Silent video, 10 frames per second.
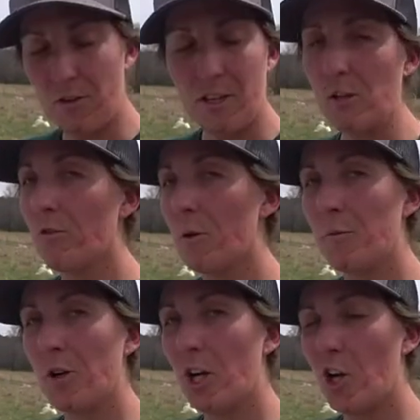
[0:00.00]
think you'll
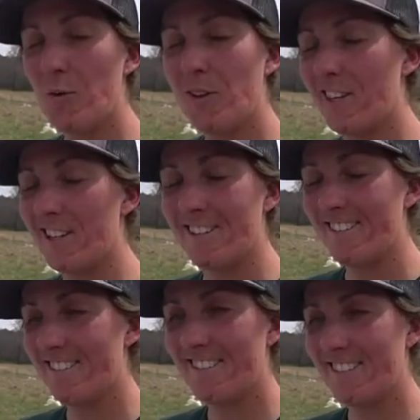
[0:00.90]
remember it all, but
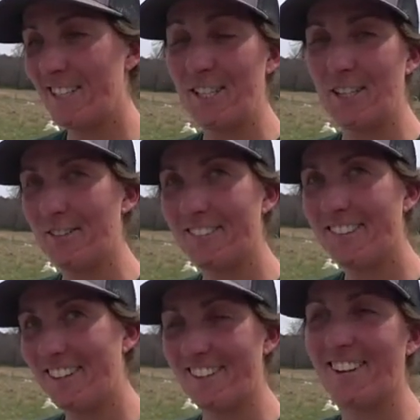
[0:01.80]
then, you know,
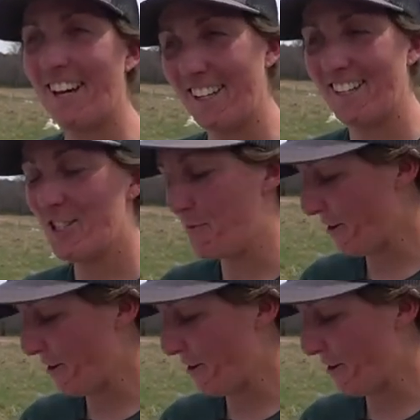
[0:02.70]
there's a lot of the sheep